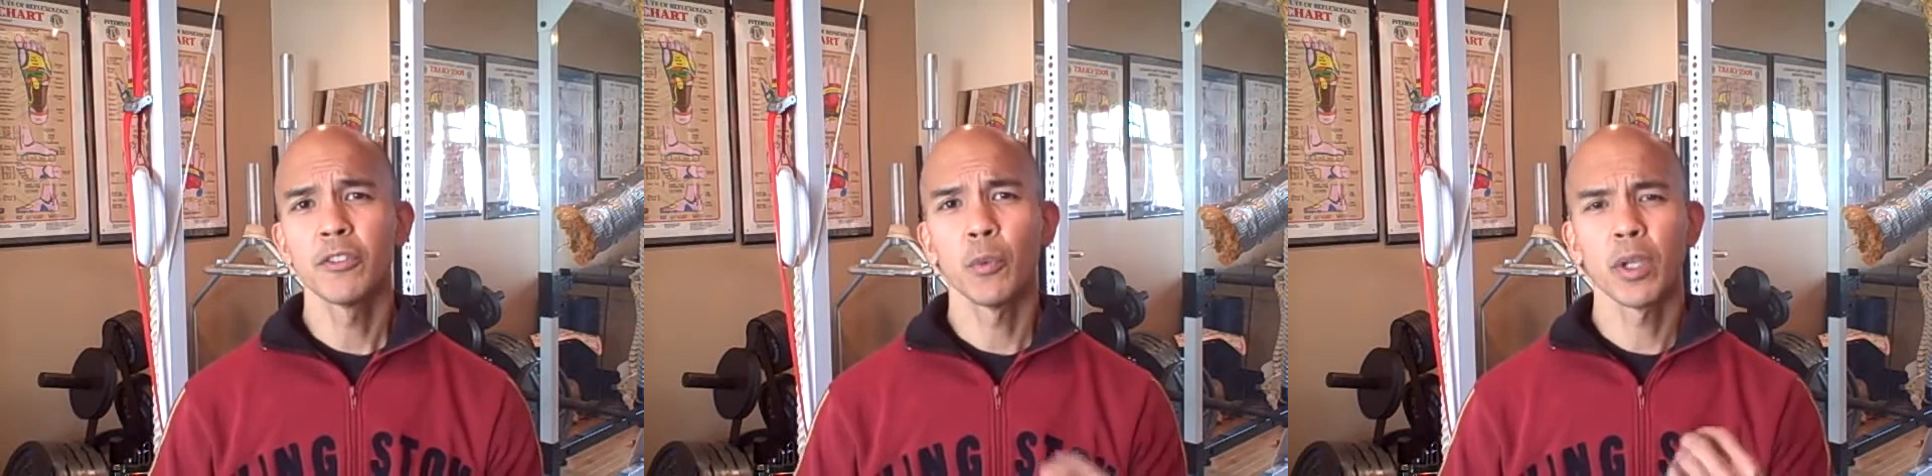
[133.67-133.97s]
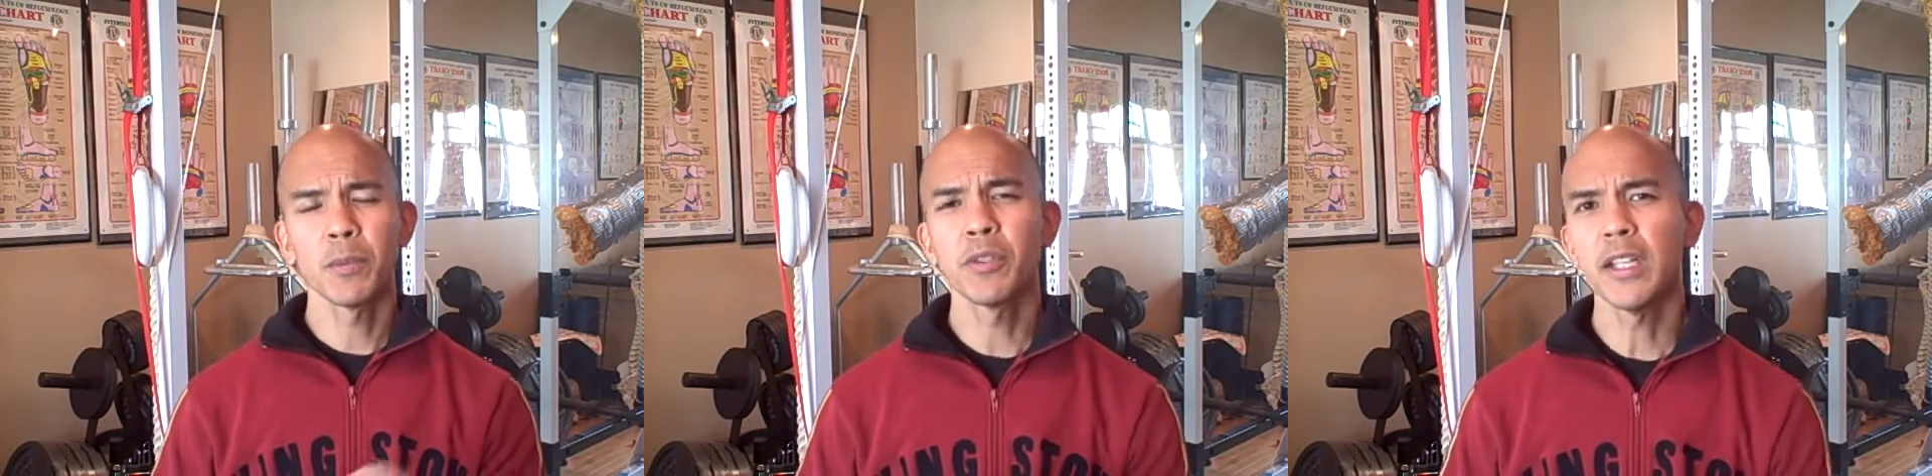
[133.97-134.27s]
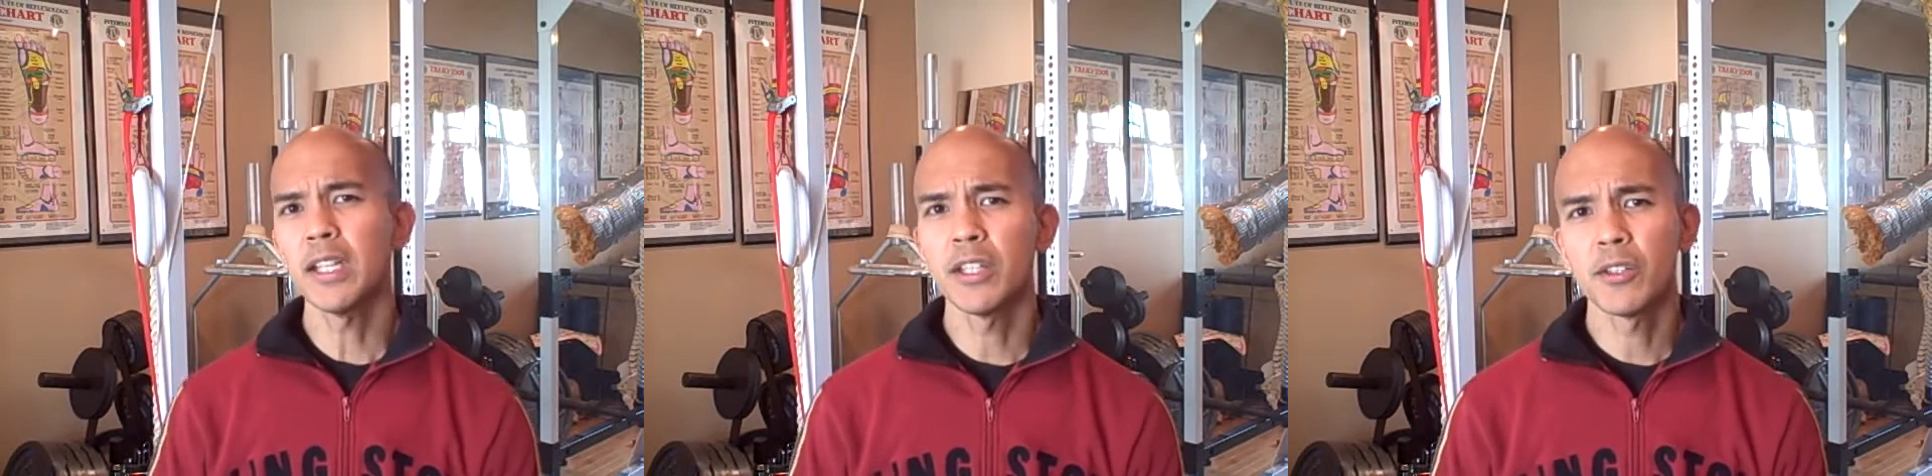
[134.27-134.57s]
So what I'm
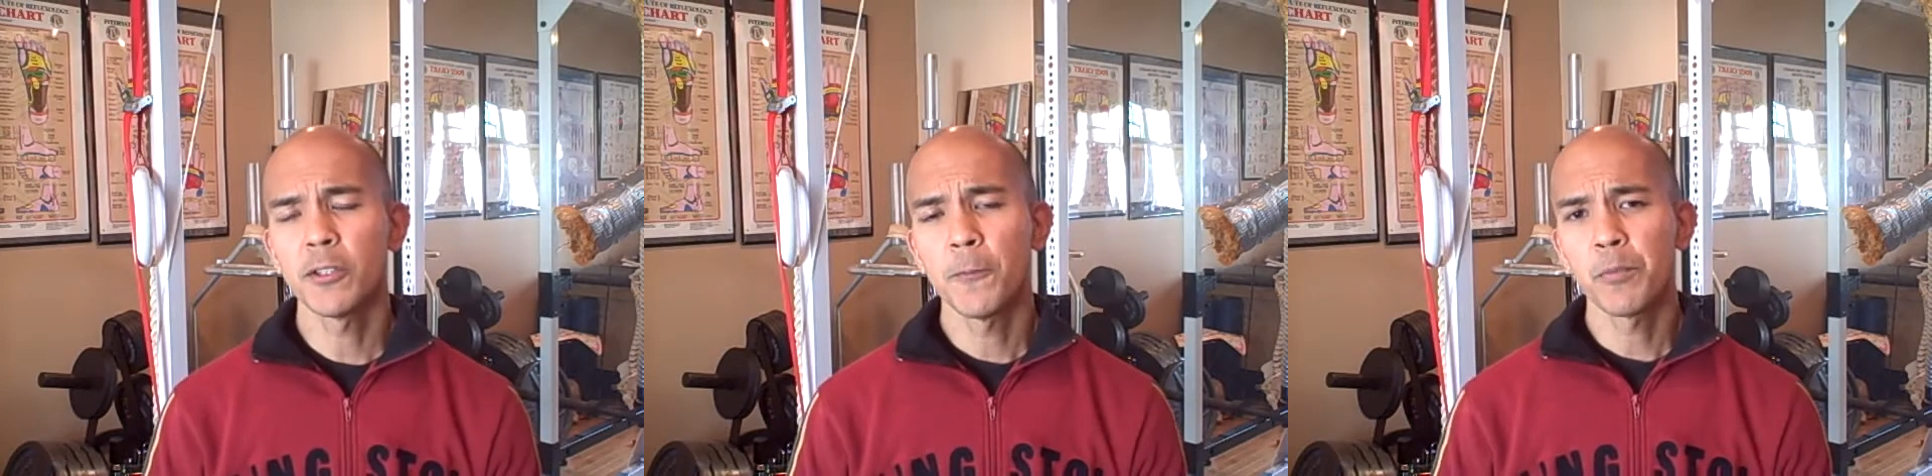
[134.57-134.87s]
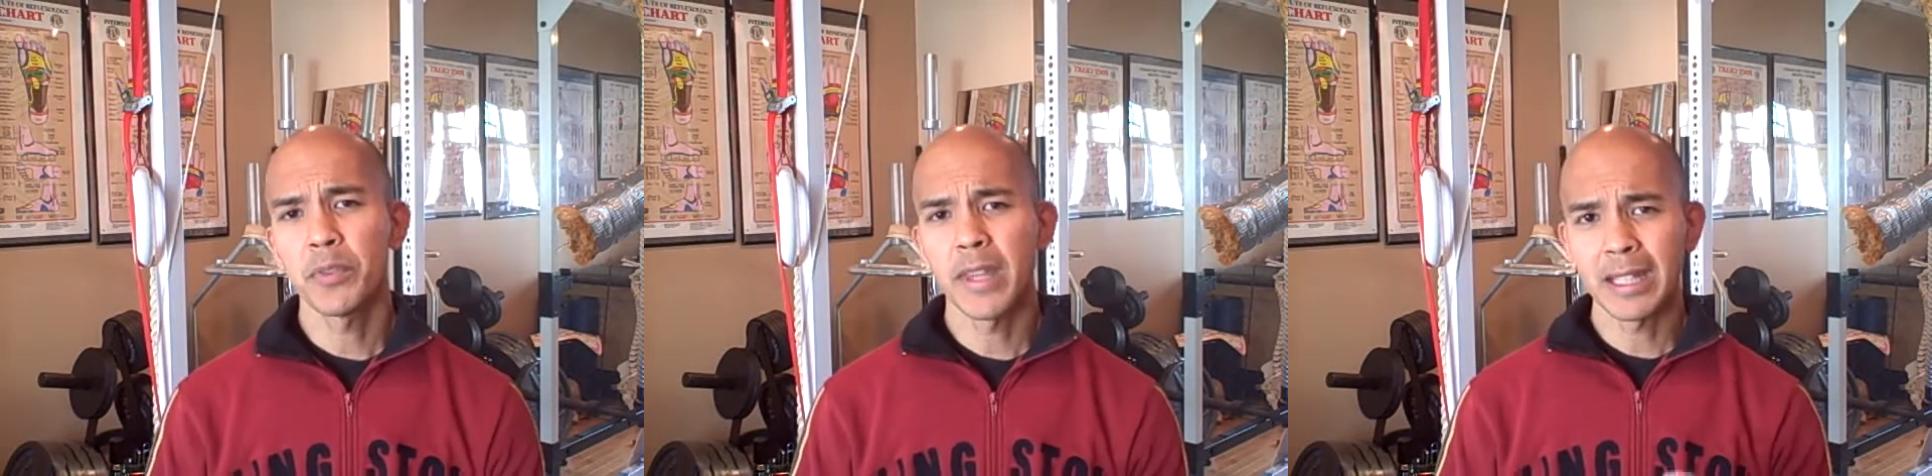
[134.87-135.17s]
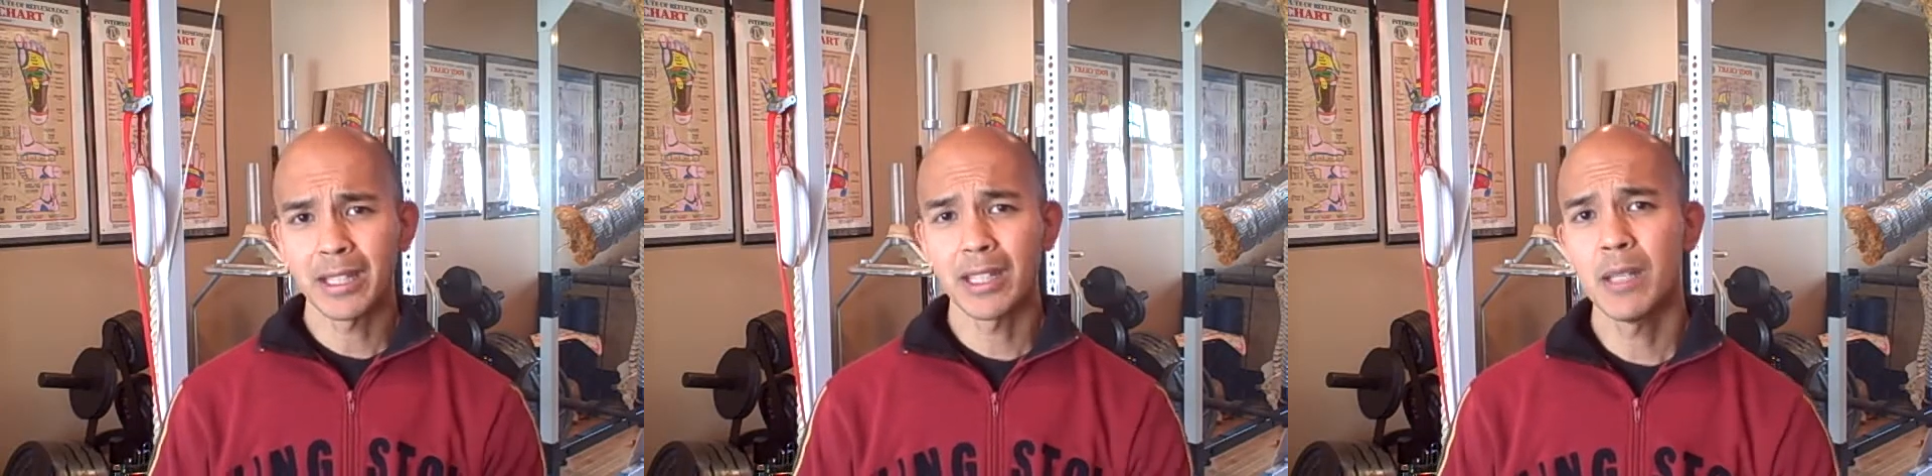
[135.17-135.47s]
saying is they